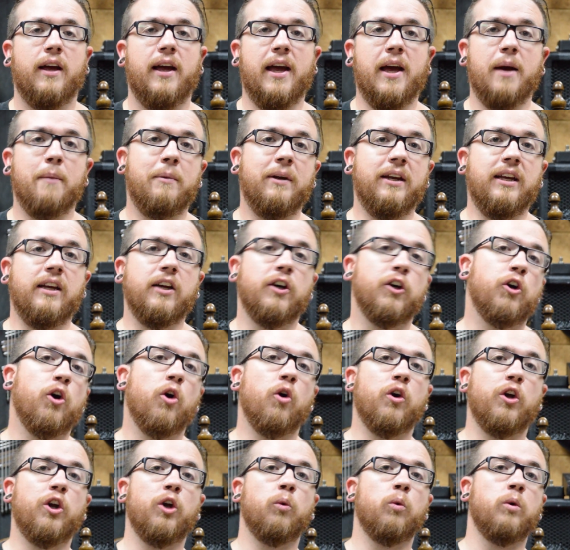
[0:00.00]
ebony and
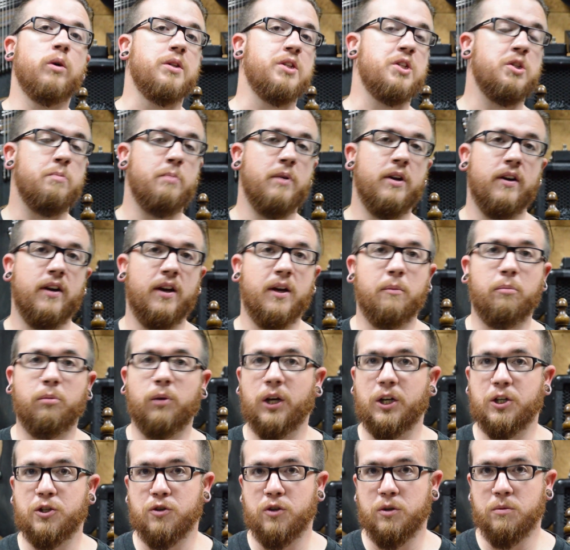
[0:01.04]
coconut wood Spearhead
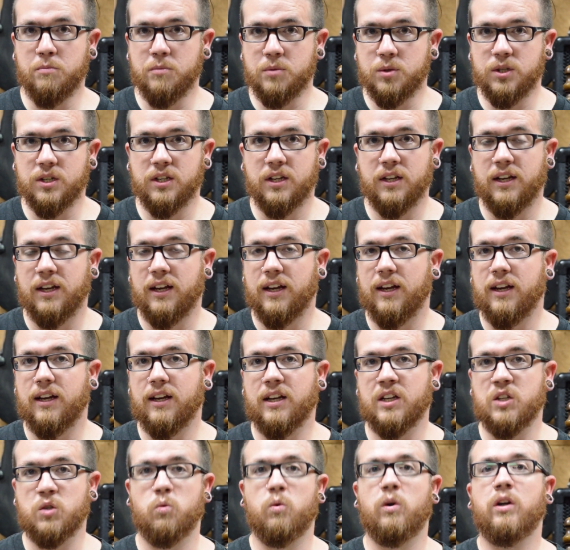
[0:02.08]
plectrums,
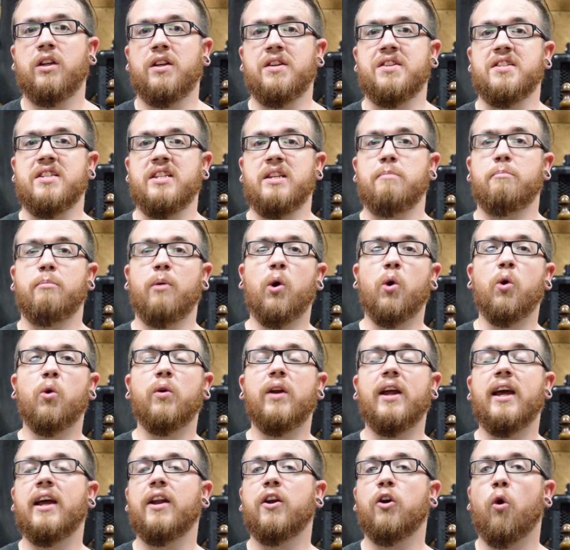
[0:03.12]
as well as the
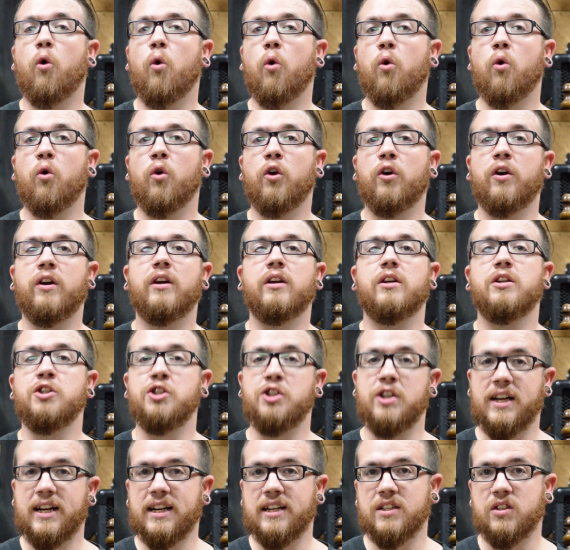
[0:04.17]
Bone and Horn
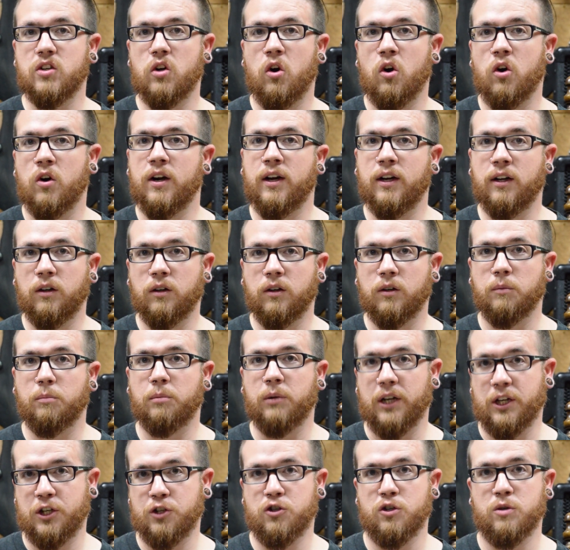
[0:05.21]
Jazz RL
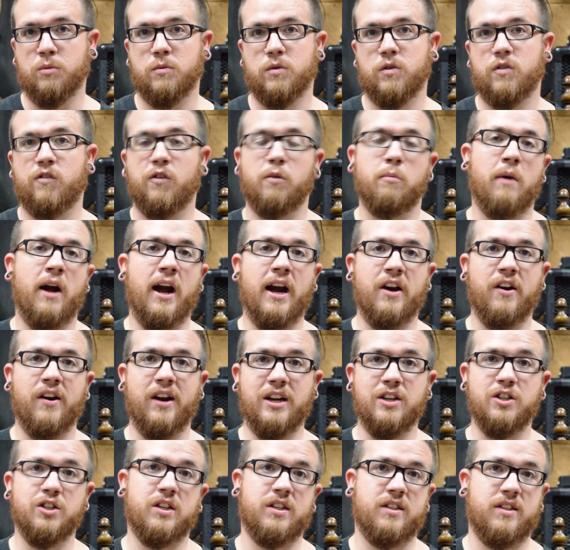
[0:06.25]
plectrums from Iron
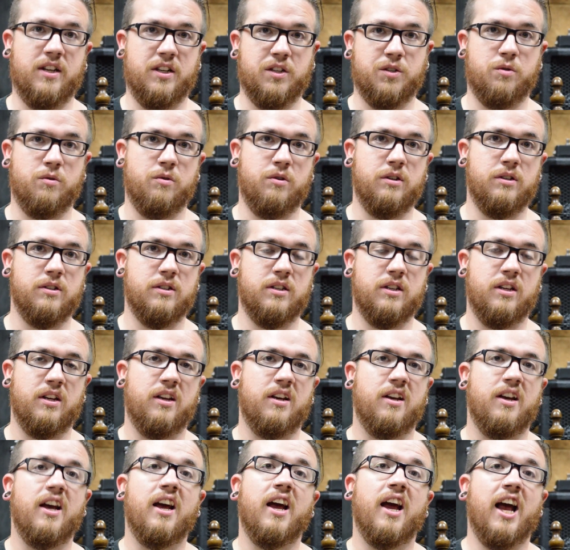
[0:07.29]
Age Accessories.
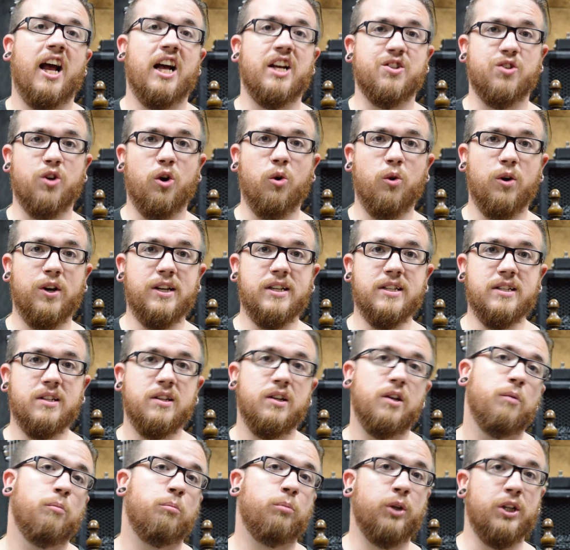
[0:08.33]
As always,
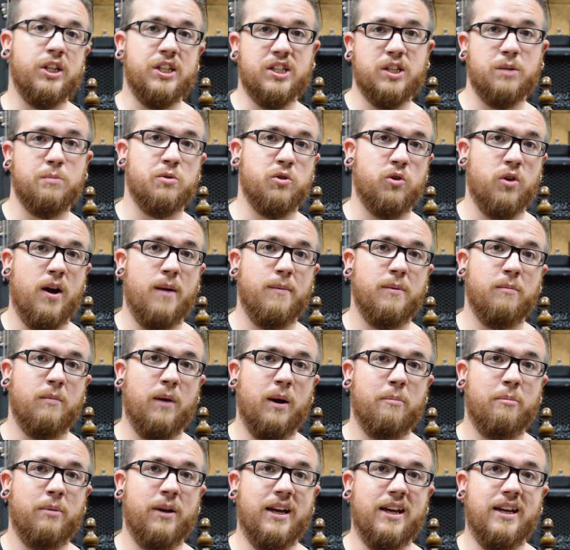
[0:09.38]
please subscribe to
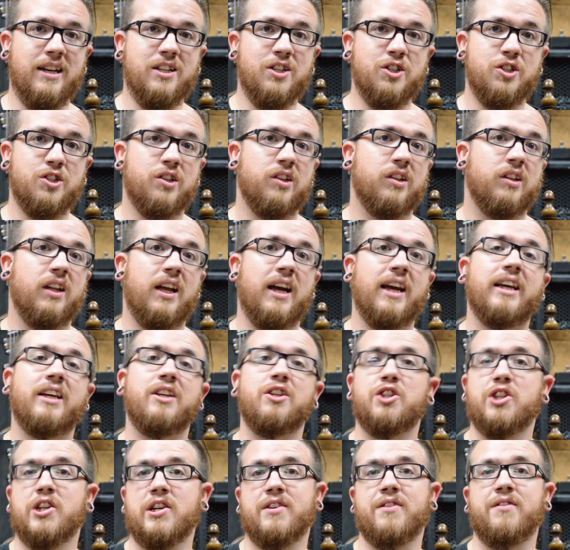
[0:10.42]
my page, like
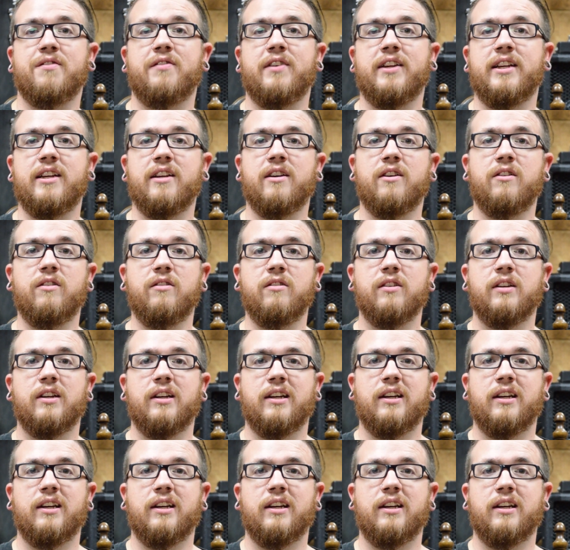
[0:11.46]
and share the video,